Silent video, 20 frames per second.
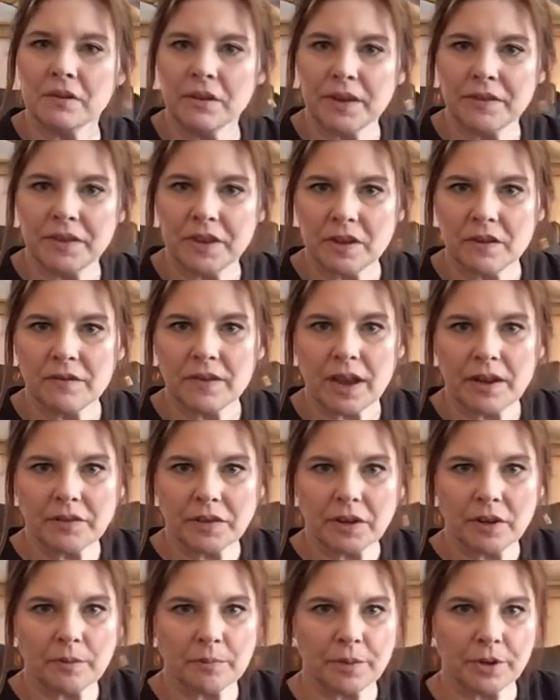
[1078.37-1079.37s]
if you've
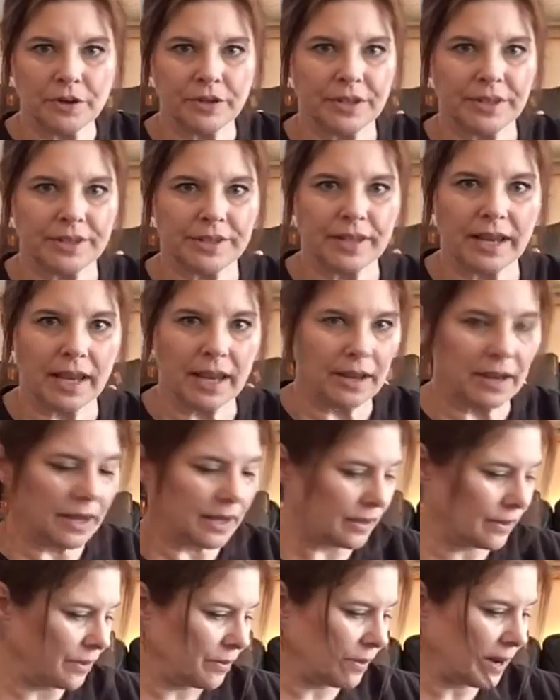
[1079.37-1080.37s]
ever purchased
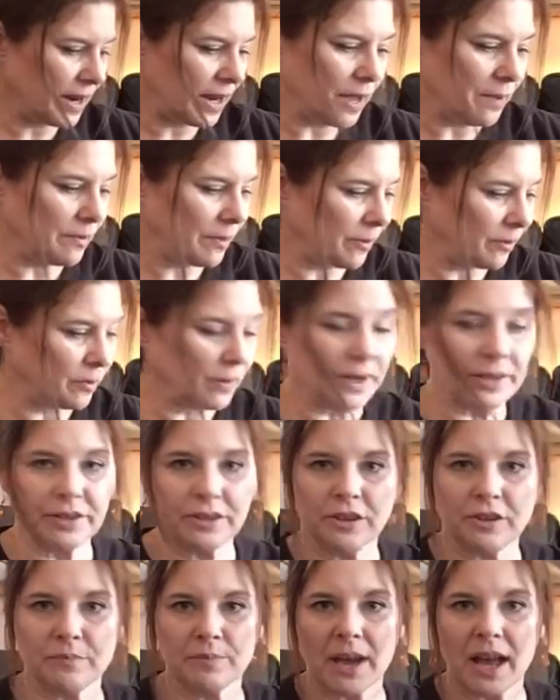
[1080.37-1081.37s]
a thredup
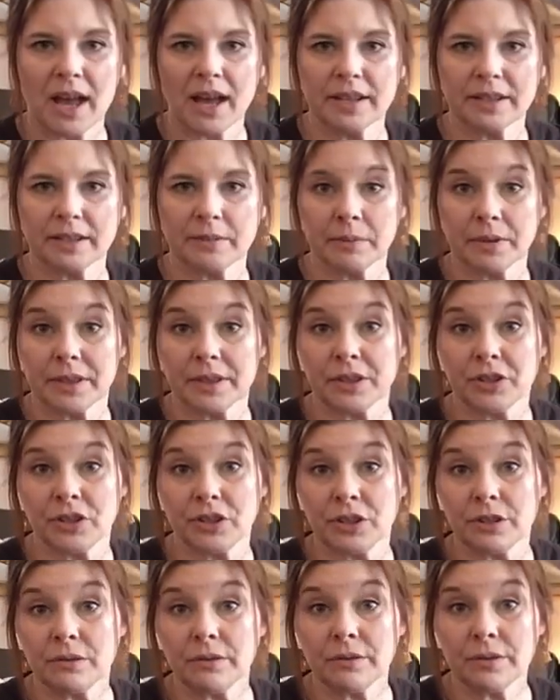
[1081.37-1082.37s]
rescue box with the
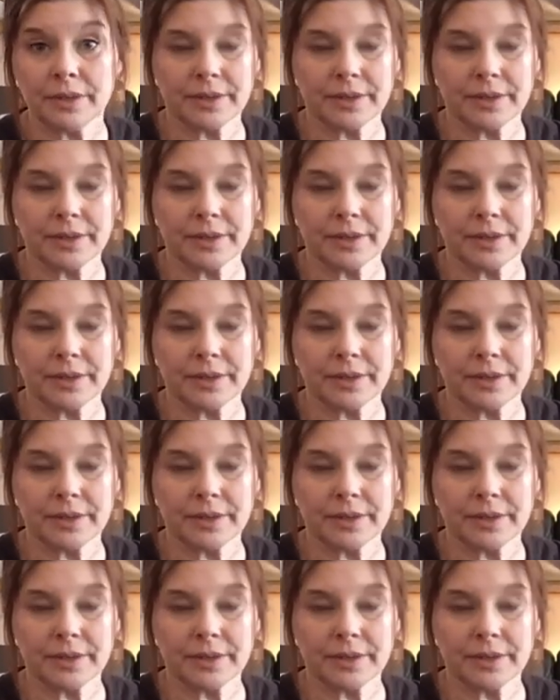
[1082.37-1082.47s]
shoes.